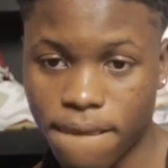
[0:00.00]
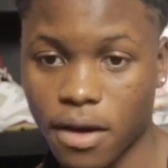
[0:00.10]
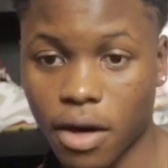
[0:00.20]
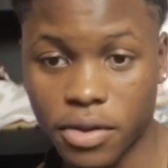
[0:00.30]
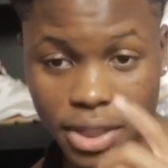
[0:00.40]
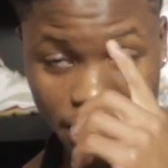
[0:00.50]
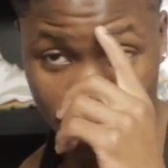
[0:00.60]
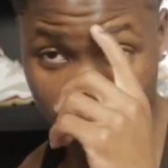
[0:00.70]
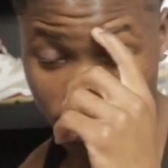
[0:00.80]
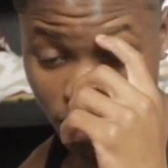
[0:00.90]
Oh, it's like a
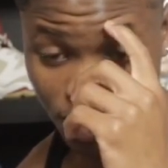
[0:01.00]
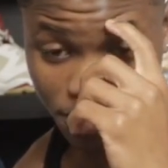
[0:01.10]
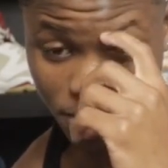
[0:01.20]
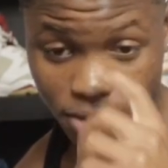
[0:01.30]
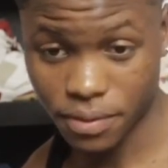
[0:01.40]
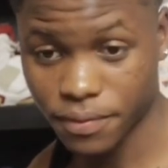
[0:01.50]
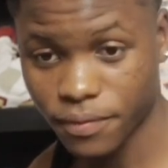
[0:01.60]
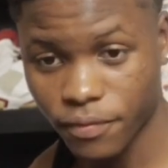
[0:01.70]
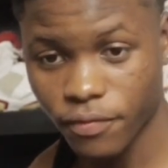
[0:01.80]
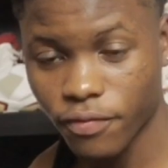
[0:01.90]
TV show type shit?
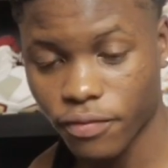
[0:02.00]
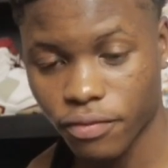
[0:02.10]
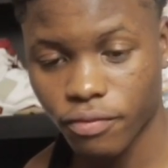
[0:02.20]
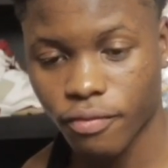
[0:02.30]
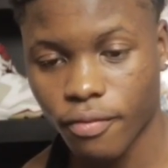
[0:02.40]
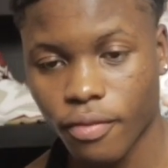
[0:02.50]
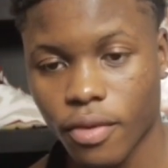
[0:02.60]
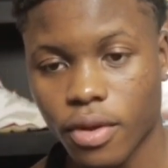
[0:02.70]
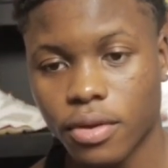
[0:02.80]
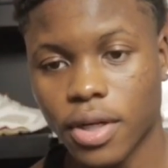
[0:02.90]
Yeah.
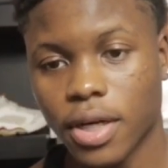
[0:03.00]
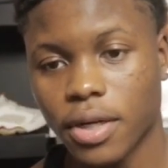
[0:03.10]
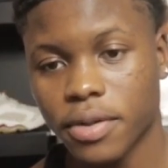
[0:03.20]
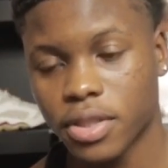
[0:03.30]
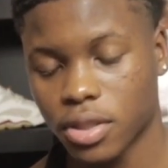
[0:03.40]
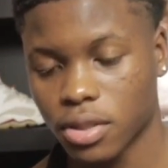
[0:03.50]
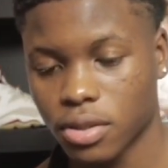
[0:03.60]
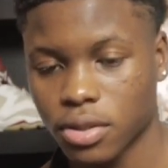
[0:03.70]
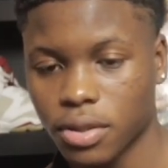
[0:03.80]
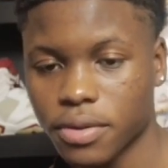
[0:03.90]
Oh, what's up?
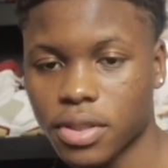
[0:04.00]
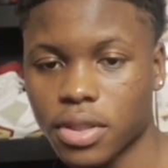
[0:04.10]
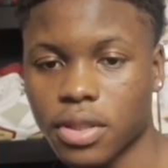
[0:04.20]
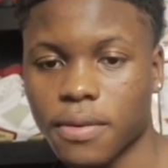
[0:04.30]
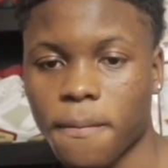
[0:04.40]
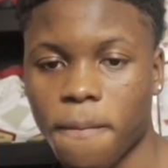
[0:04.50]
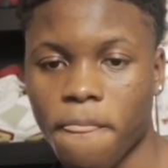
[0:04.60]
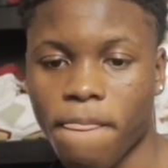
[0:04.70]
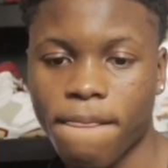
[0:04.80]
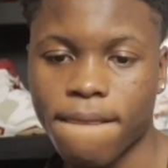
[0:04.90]
What's up?
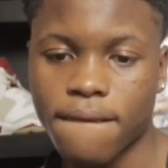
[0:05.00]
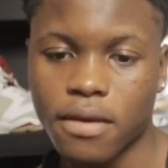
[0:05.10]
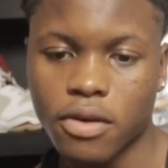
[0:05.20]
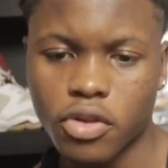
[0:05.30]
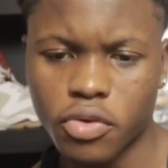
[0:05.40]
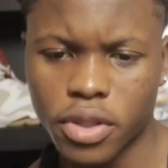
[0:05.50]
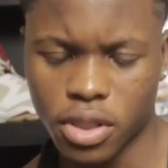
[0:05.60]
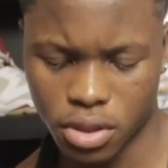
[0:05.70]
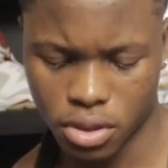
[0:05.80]
Who you with?